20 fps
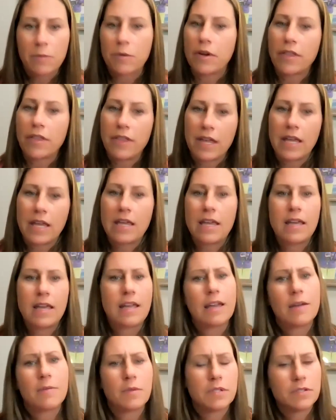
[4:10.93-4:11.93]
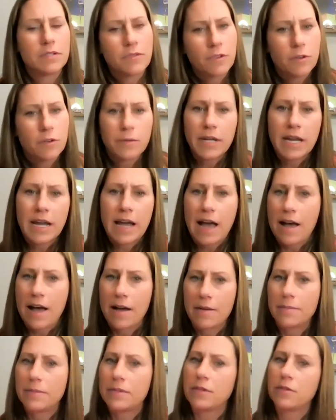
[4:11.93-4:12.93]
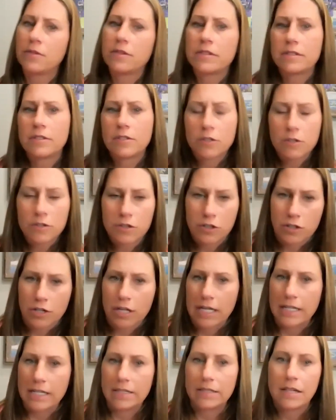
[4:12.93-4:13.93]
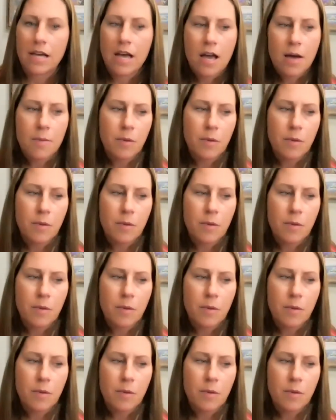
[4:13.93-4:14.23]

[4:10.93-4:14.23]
were thinking it was for rehabs or surgeries,